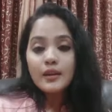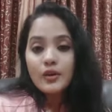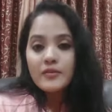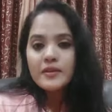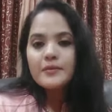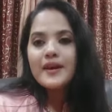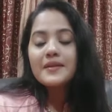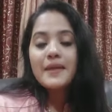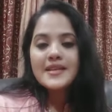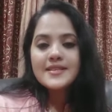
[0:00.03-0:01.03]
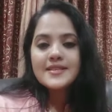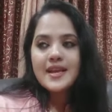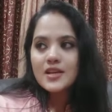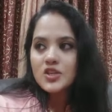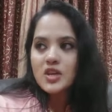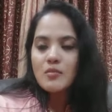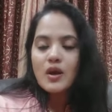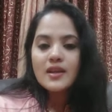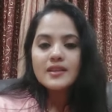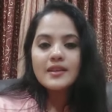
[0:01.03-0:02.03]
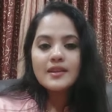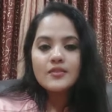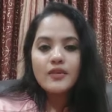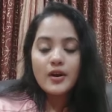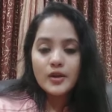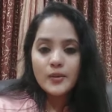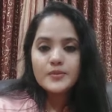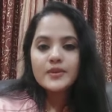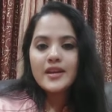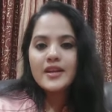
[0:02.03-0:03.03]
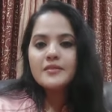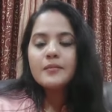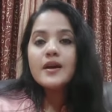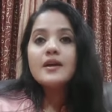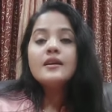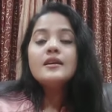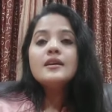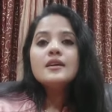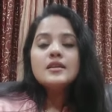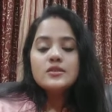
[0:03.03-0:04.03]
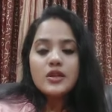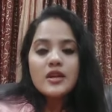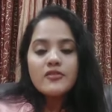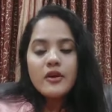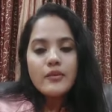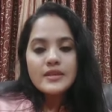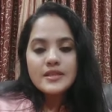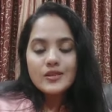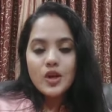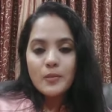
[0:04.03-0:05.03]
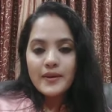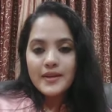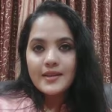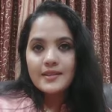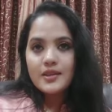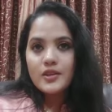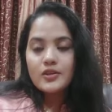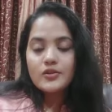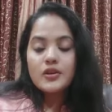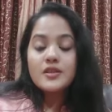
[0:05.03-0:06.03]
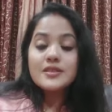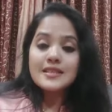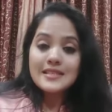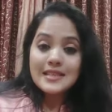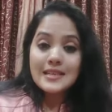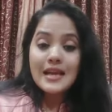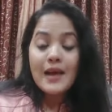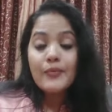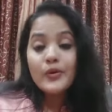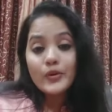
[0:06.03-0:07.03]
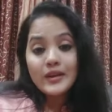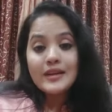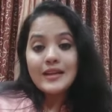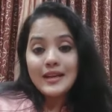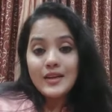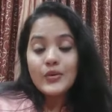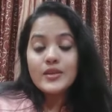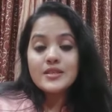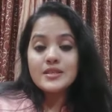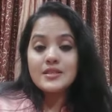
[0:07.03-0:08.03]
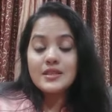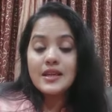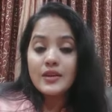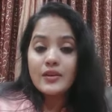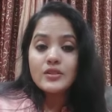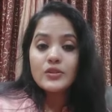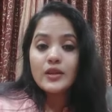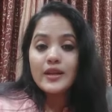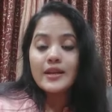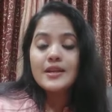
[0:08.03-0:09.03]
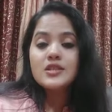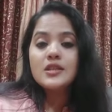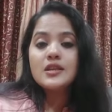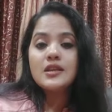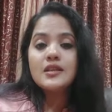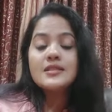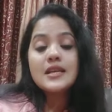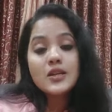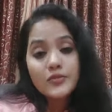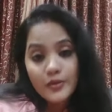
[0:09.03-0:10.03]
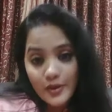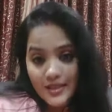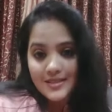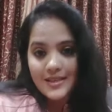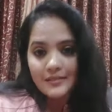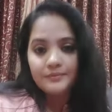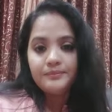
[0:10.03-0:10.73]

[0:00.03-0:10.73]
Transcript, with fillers: Hello everyone, myself Saikrishna Mohanty, the founder of SolarInfa. SolarInfa was incorporated in the year 2016. I am the only lady who is dealing with solar energy in the state of Odisha.